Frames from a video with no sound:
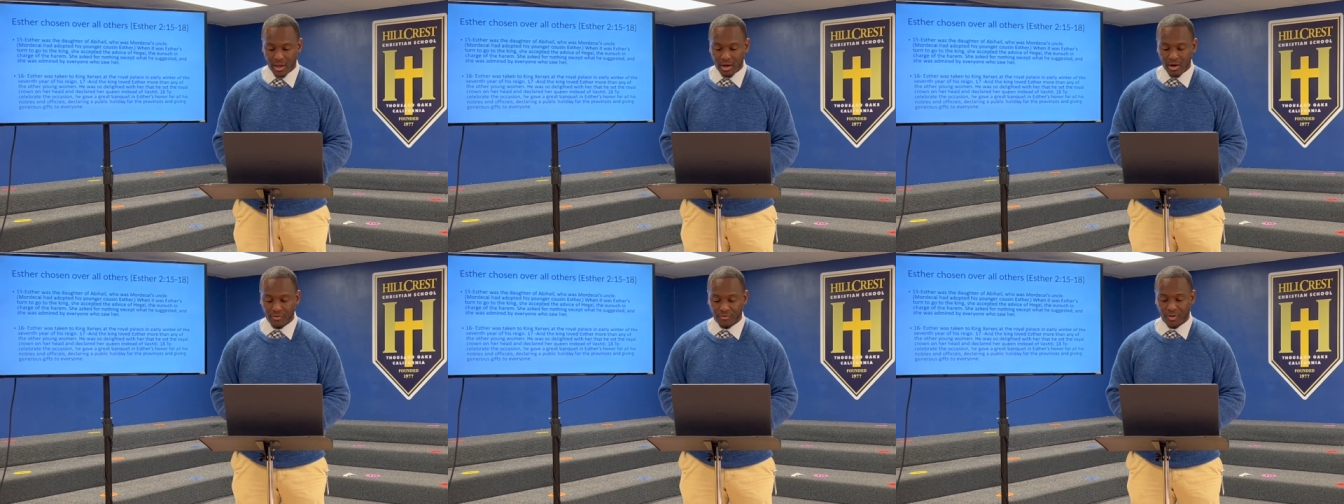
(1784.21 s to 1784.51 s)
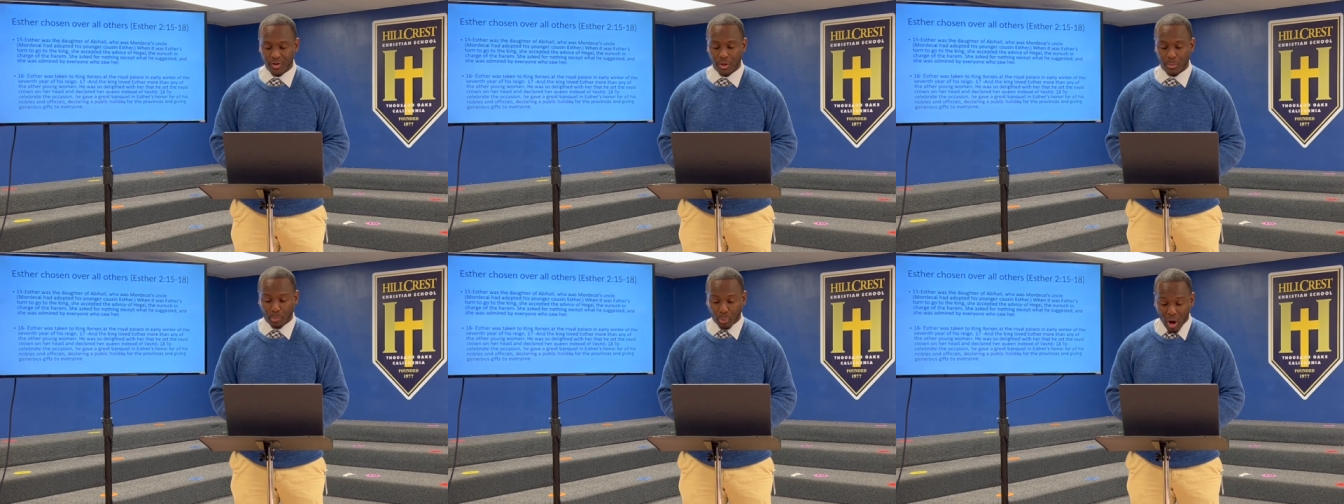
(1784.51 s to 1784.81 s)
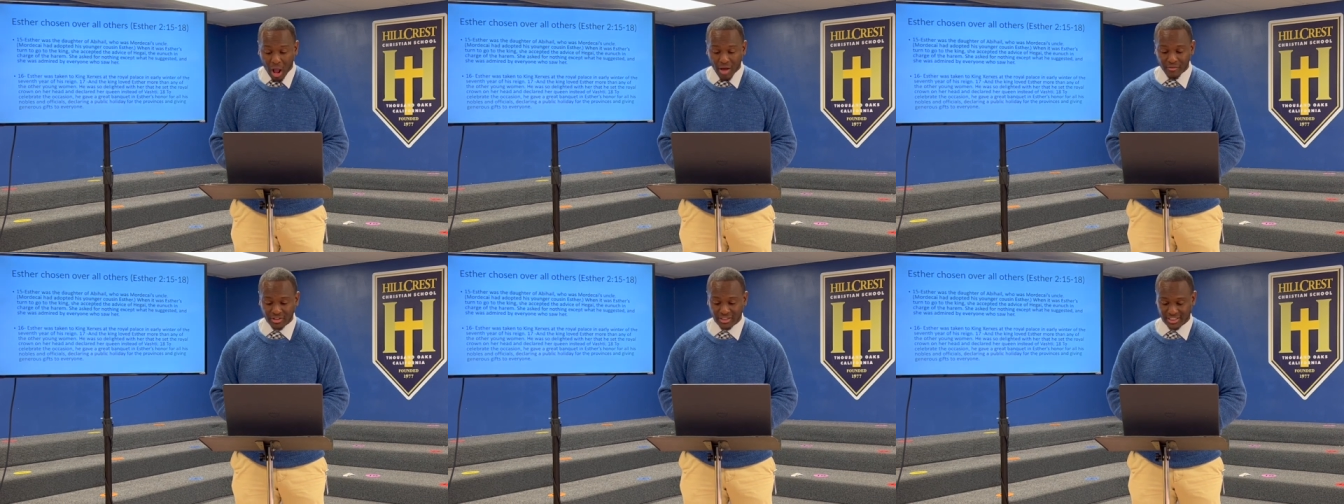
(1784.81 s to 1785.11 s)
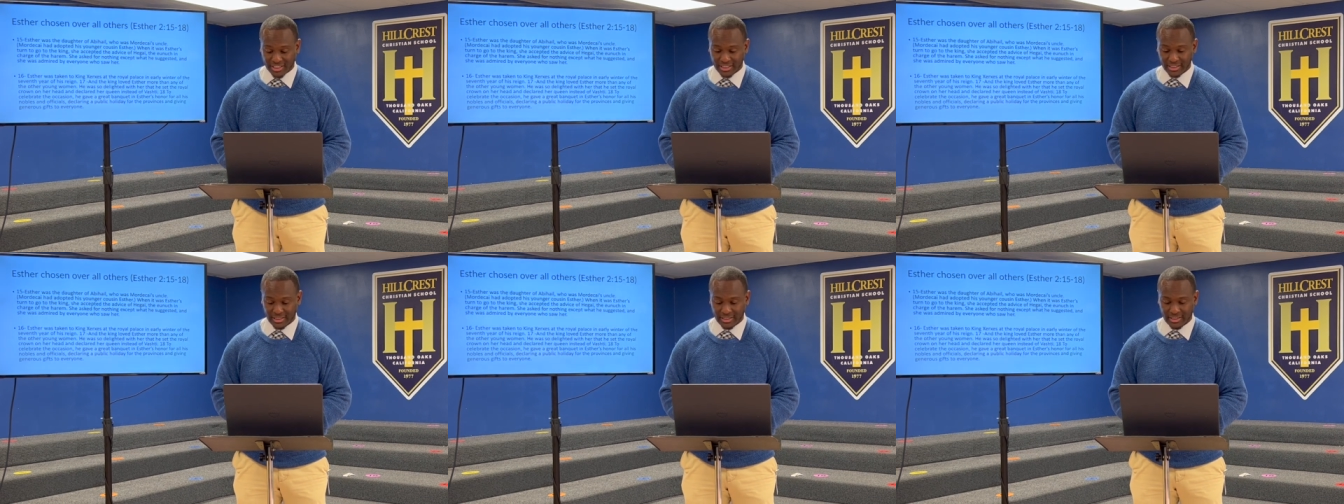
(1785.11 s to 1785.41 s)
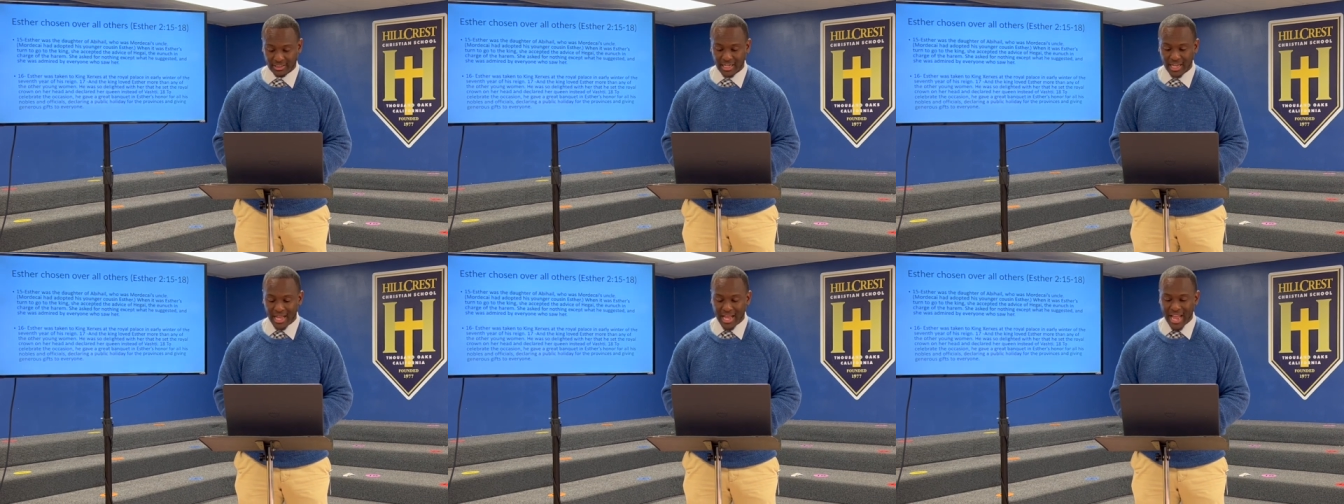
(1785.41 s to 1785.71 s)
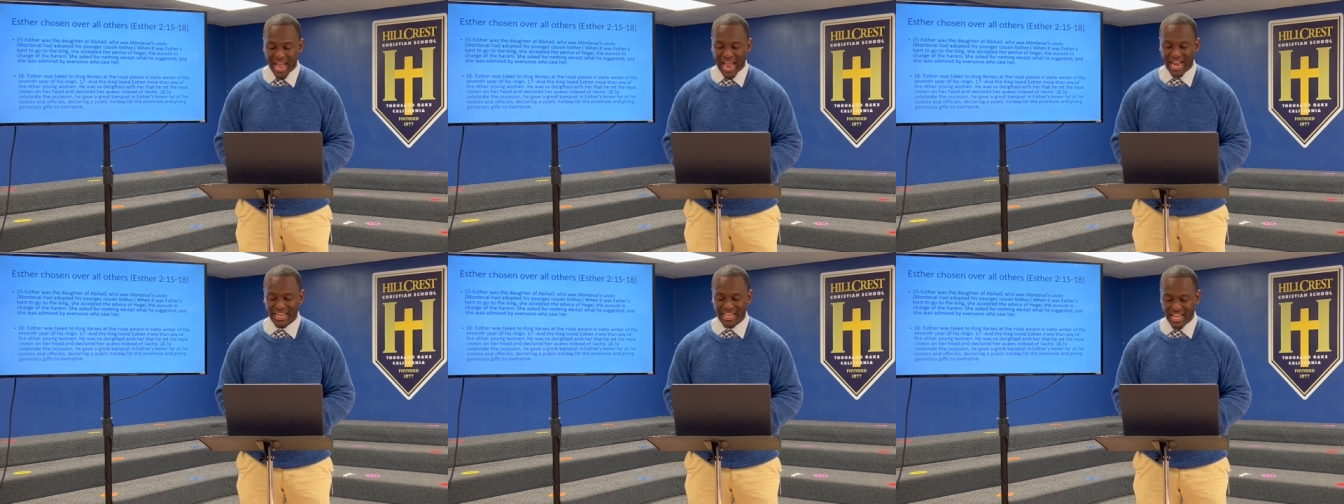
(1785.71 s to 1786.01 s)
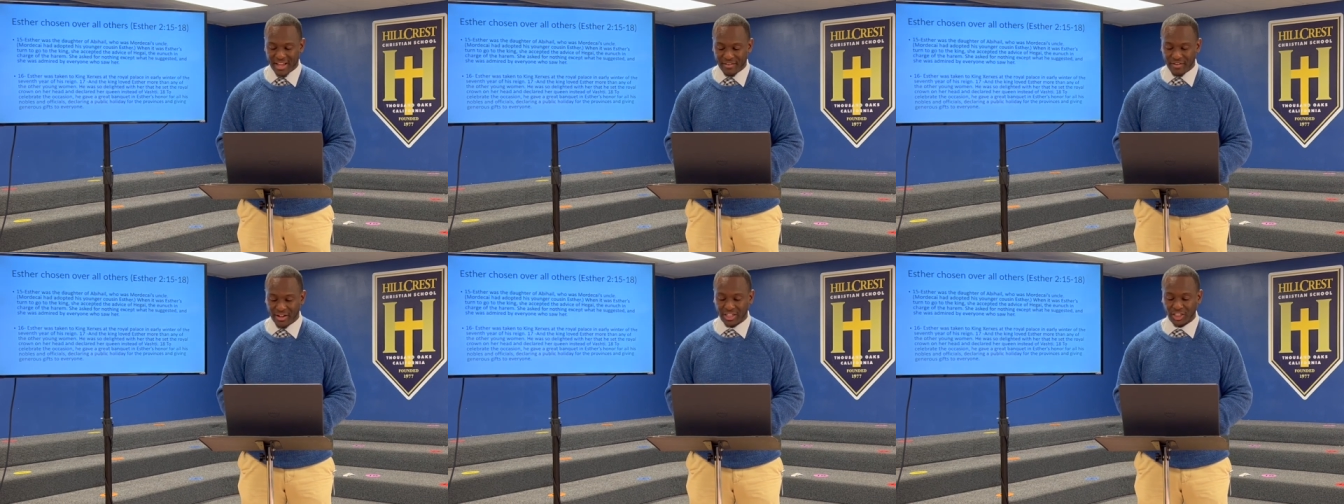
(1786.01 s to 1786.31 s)
for the provinces and
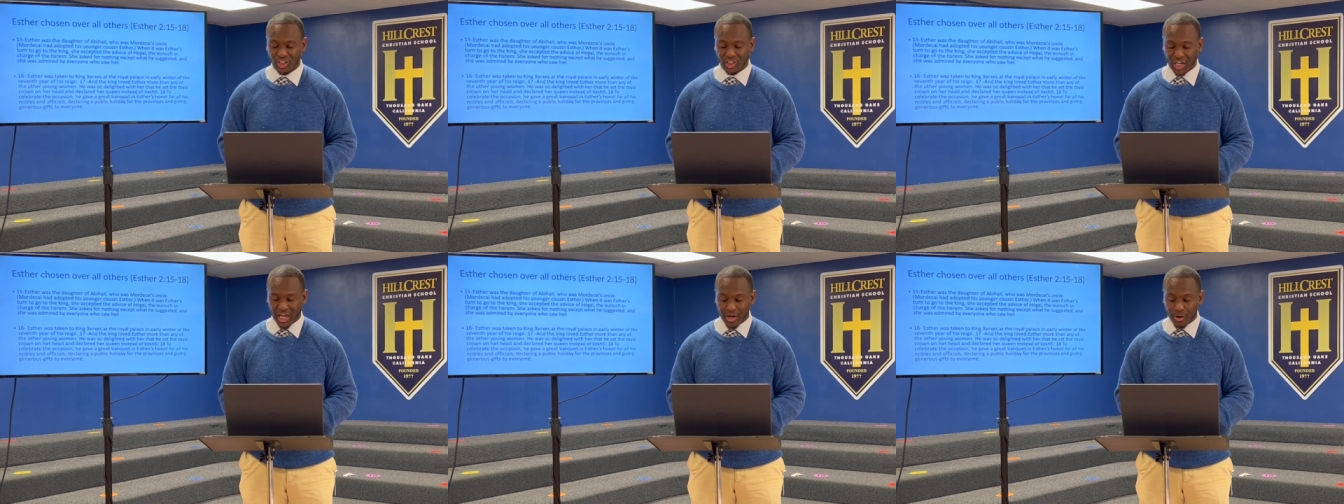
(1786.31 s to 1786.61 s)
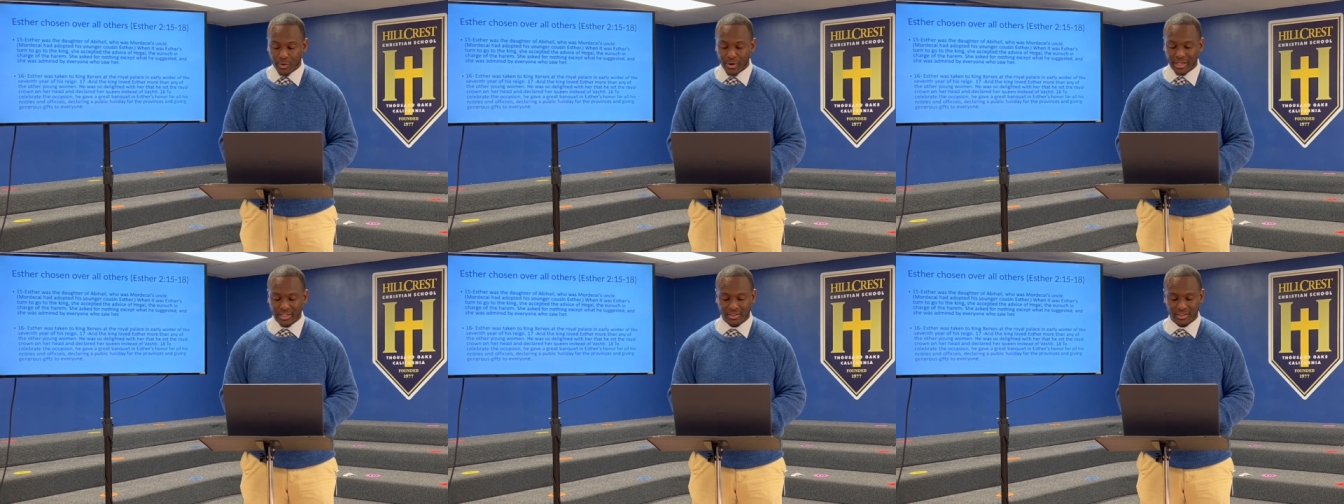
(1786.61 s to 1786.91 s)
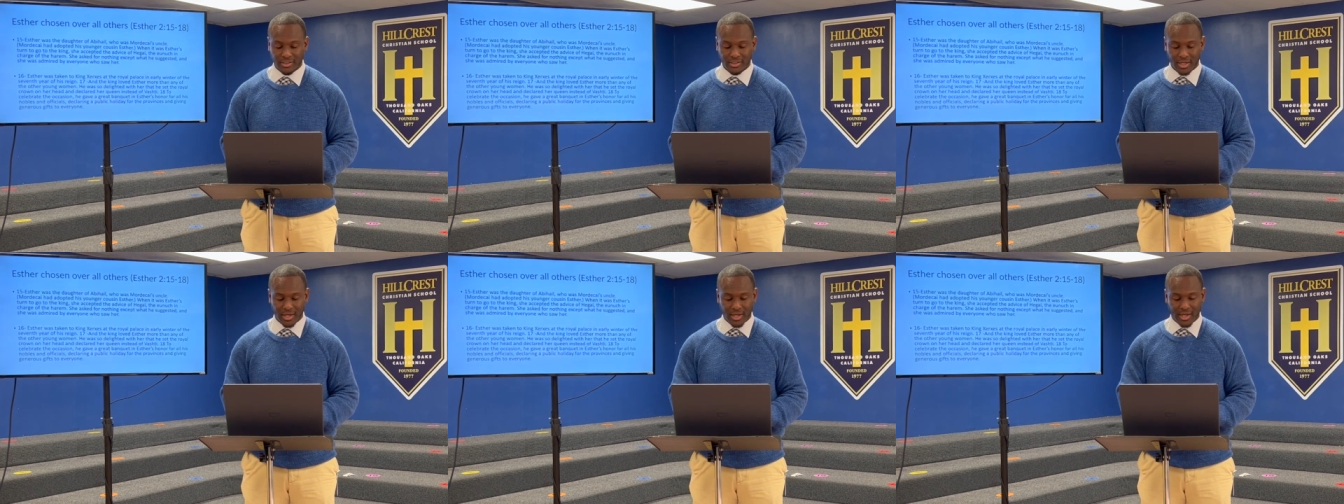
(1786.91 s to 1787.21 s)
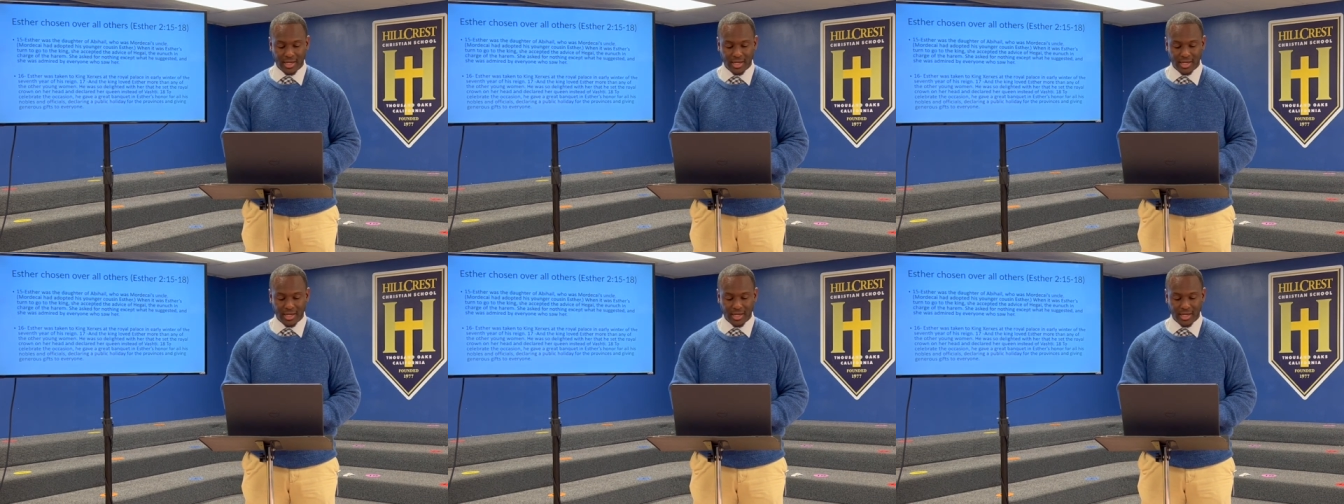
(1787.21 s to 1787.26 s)
giving generous